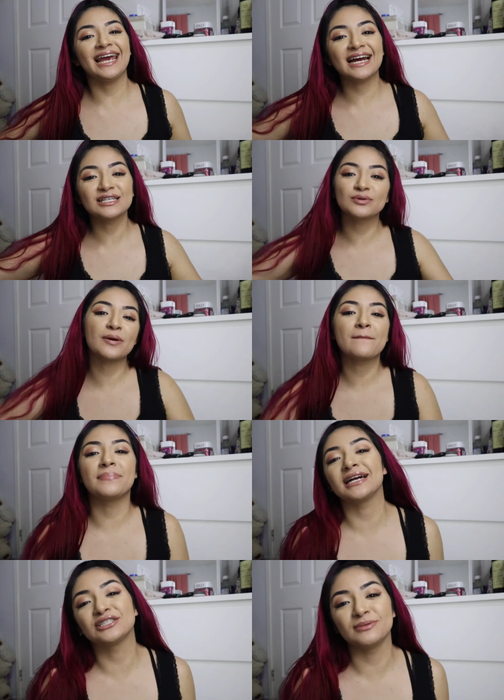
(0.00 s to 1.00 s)
Hey guys, welcome
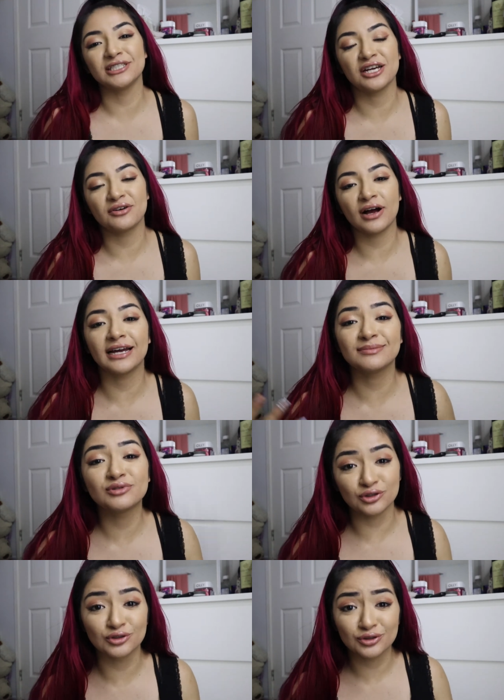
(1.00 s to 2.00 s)
back to my channel. I am
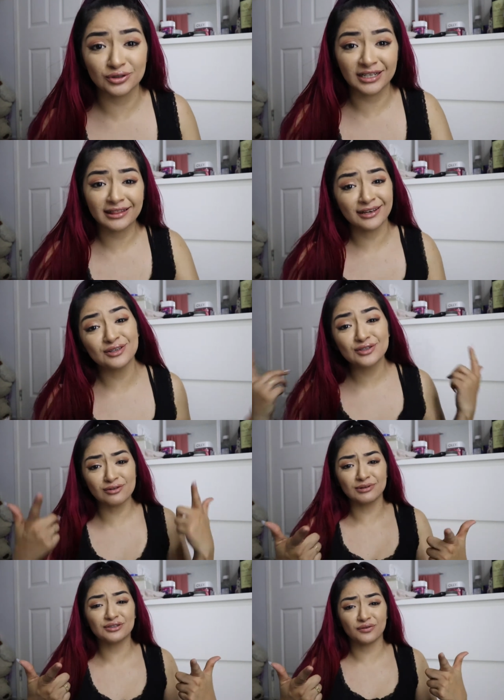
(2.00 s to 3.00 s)
Jewels Julliet. Thank you so
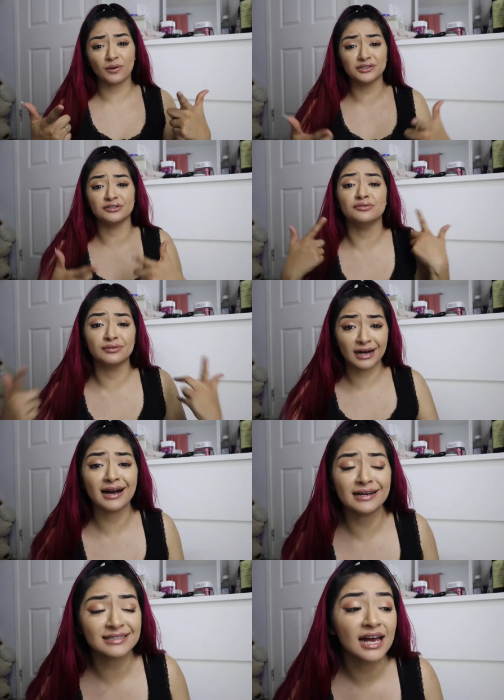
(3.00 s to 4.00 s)
much for watching. You
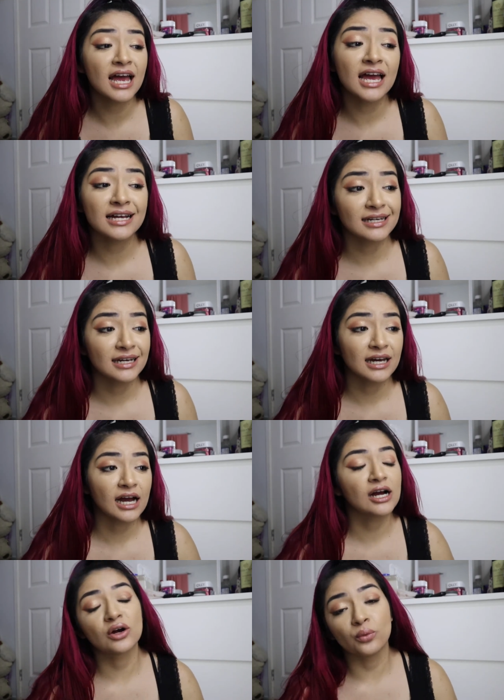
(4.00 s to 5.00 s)
guys,
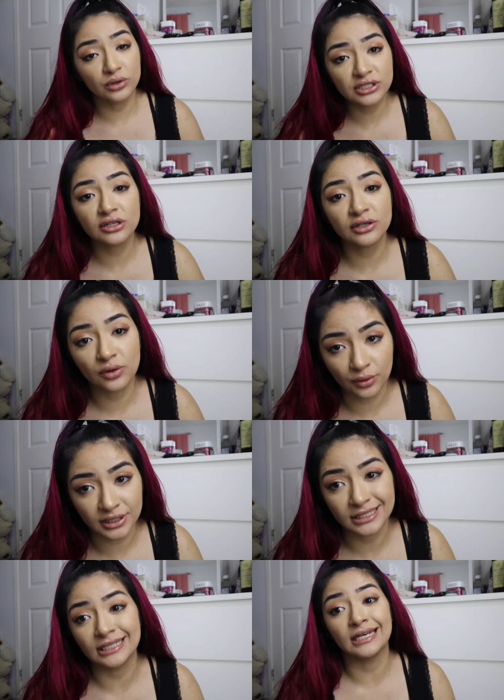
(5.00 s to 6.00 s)
we're still in
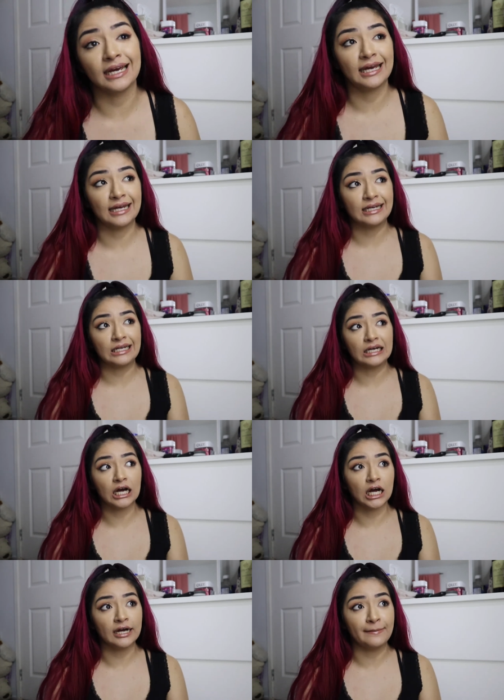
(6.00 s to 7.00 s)
quarantine and
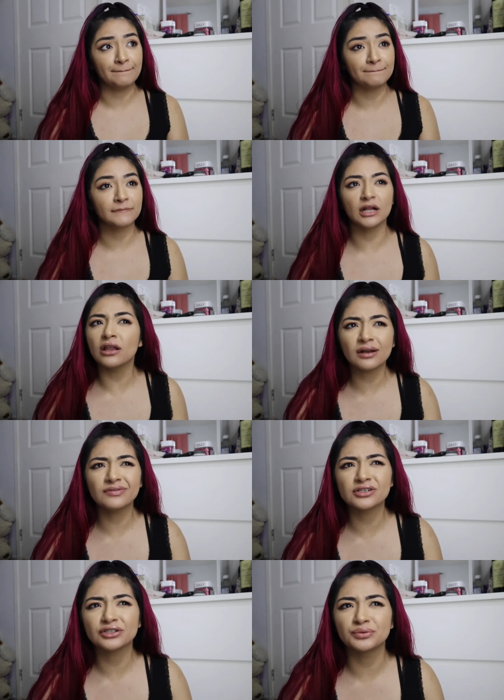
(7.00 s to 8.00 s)
um, a lot of
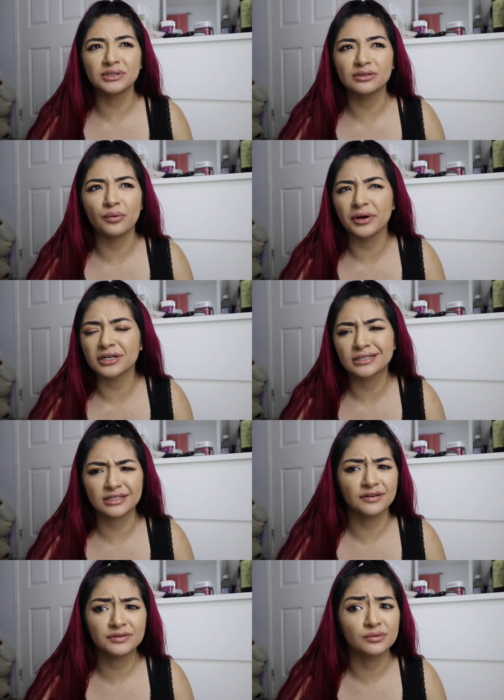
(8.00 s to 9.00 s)
us are doing weird
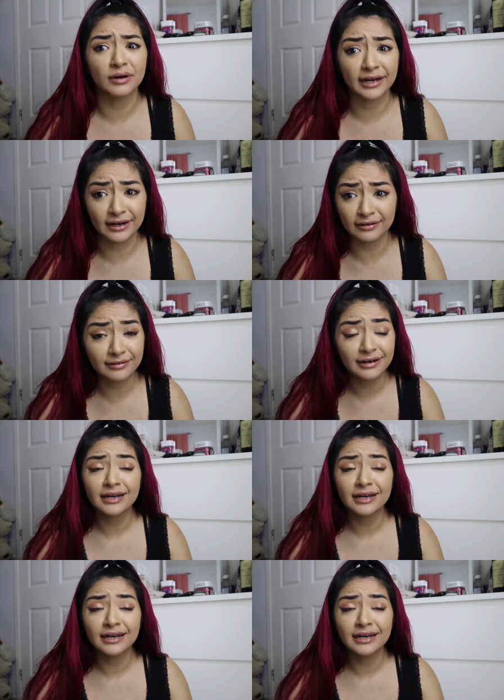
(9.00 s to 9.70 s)
stuff to our hair.